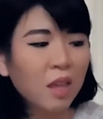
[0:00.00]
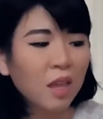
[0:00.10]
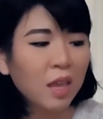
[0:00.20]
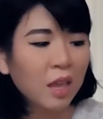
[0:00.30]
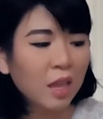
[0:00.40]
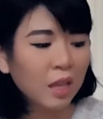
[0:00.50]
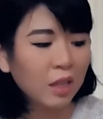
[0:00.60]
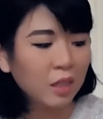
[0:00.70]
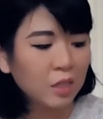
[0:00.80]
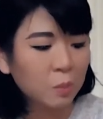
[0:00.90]
And
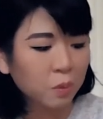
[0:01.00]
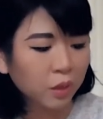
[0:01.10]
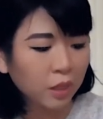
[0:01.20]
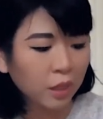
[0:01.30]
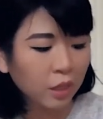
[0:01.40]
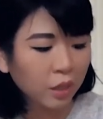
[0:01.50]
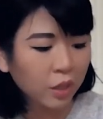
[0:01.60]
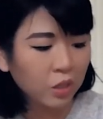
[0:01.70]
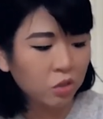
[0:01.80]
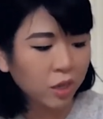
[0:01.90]
this book here
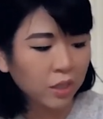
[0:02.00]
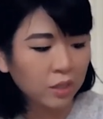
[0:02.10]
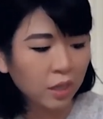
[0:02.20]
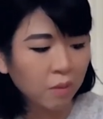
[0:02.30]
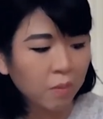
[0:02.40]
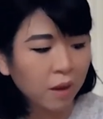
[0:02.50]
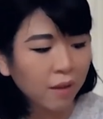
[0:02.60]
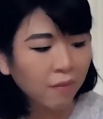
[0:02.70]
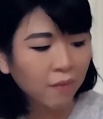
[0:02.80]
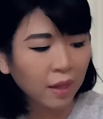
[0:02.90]
is translated by
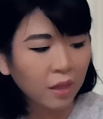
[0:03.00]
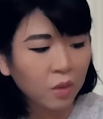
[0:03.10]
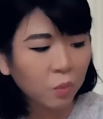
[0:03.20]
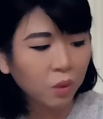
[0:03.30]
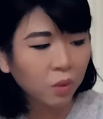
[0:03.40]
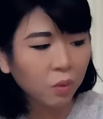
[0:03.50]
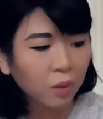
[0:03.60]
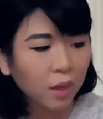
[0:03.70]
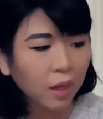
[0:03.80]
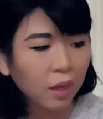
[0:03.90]
Feilin Wu
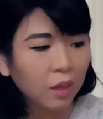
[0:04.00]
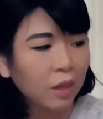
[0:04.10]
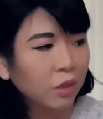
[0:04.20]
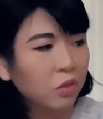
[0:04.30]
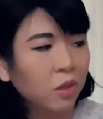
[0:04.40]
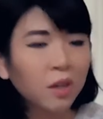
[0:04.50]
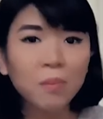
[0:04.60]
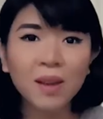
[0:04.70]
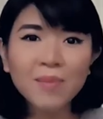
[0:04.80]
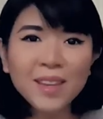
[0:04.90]
and illustrated
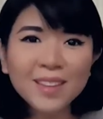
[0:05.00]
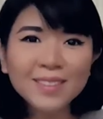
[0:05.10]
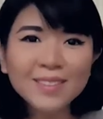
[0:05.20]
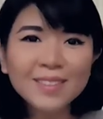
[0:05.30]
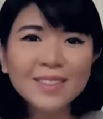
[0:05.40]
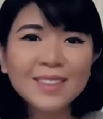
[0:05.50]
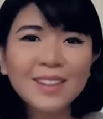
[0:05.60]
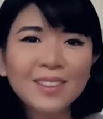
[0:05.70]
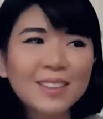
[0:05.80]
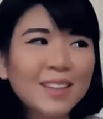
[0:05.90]
by me. So
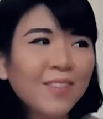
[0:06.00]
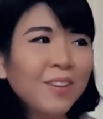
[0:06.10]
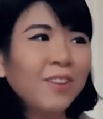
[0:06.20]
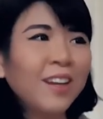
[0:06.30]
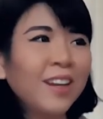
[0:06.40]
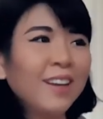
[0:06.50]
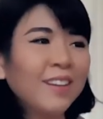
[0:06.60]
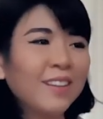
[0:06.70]
let's give it a read.